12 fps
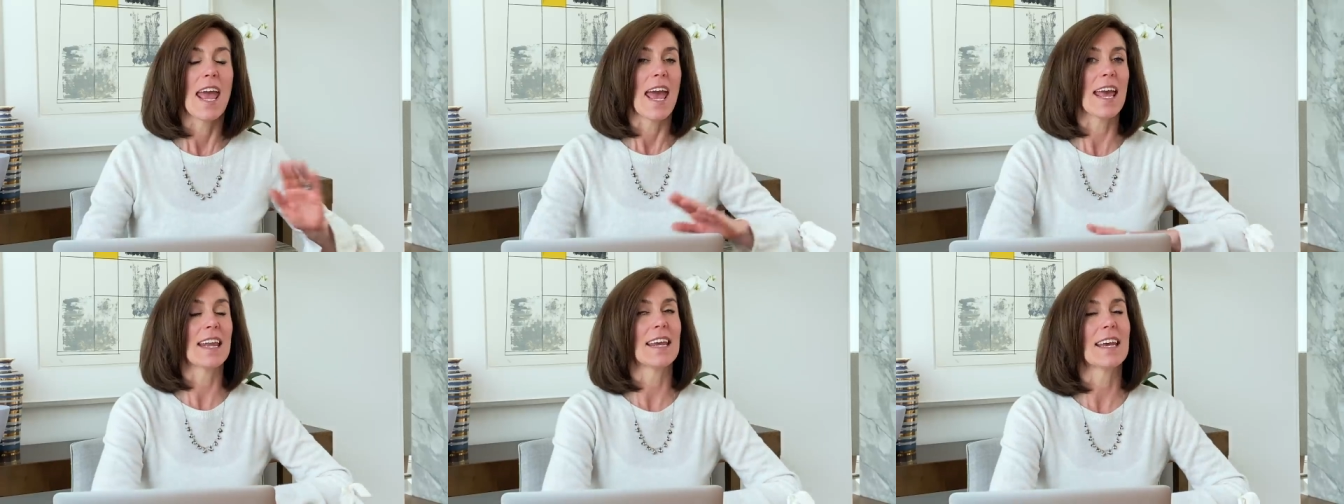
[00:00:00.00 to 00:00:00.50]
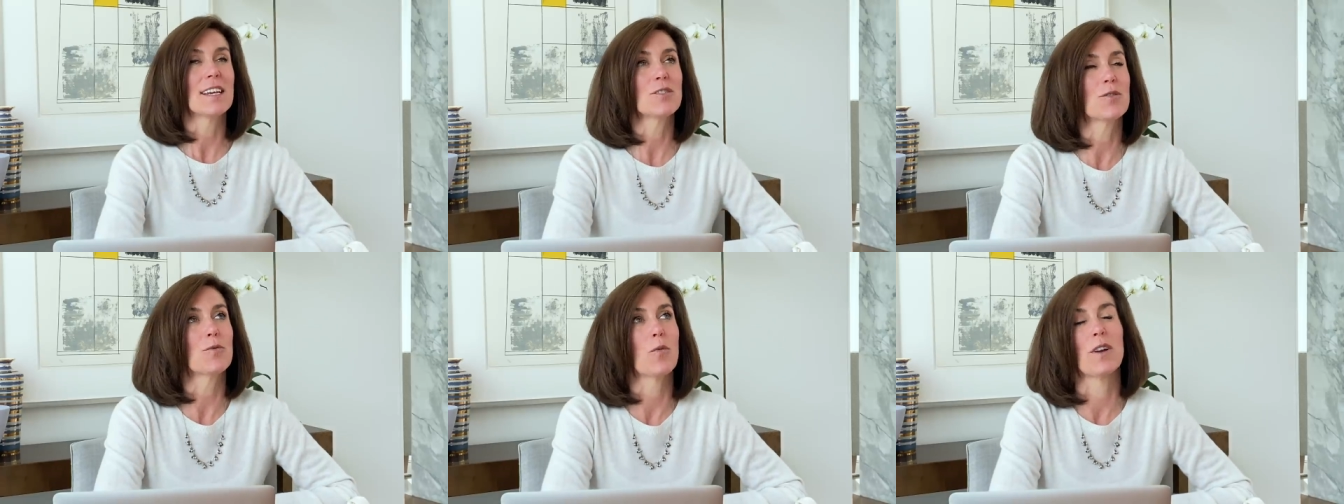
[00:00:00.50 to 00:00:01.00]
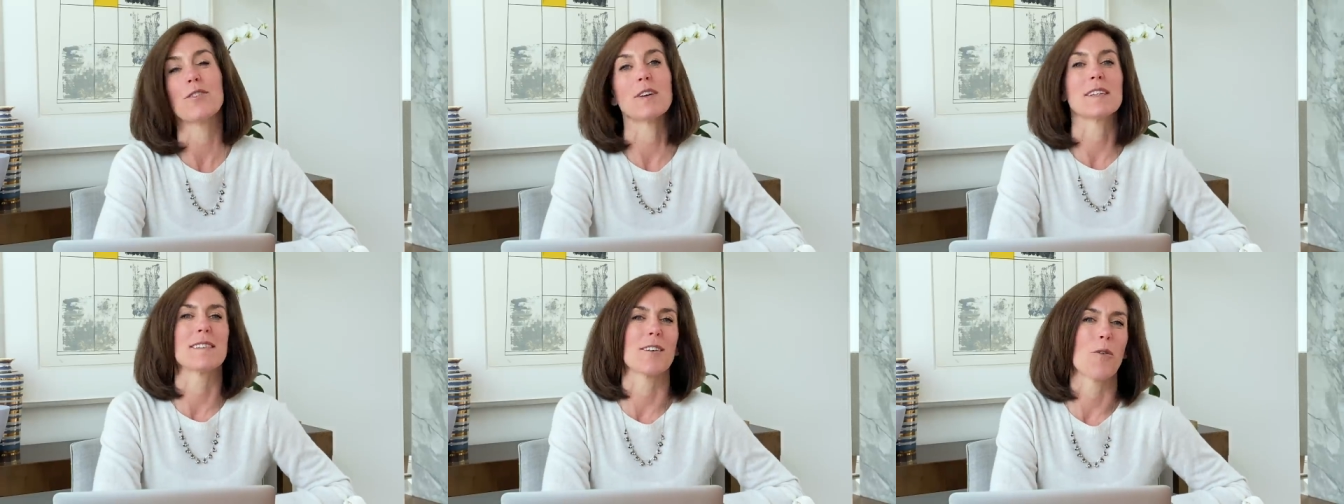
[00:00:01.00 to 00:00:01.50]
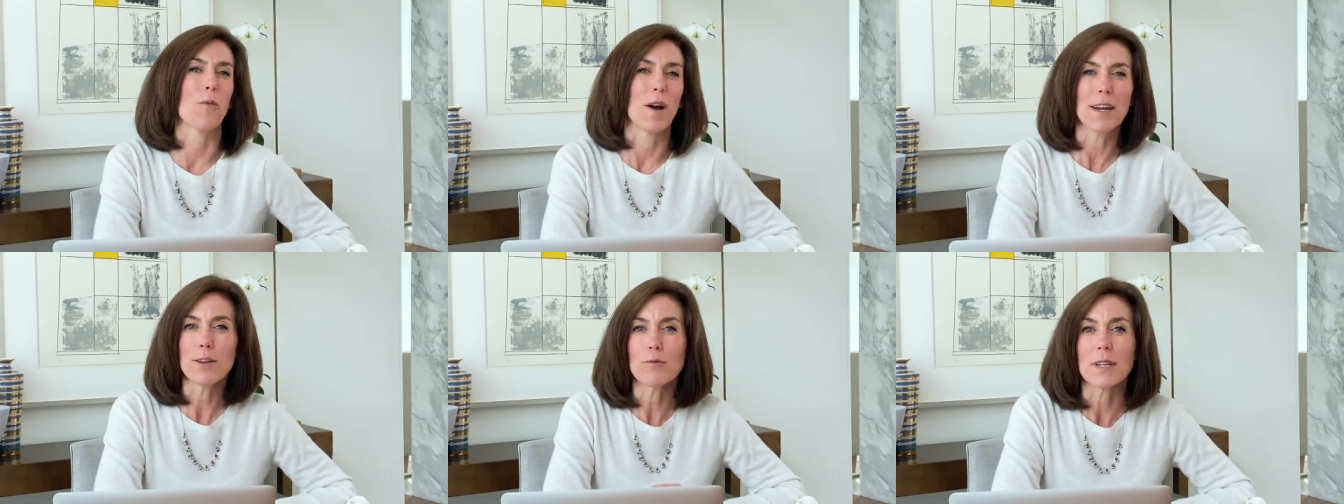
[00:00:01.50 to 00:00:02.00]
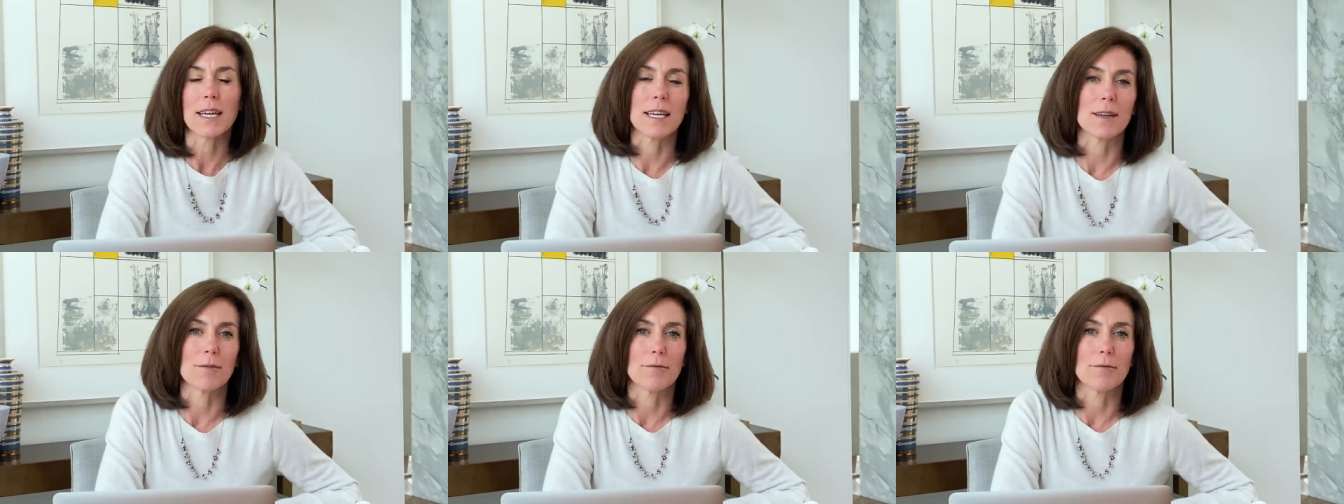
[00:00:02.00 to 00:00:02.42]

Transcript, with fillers: And in case you're wondering, Sarah, why do you like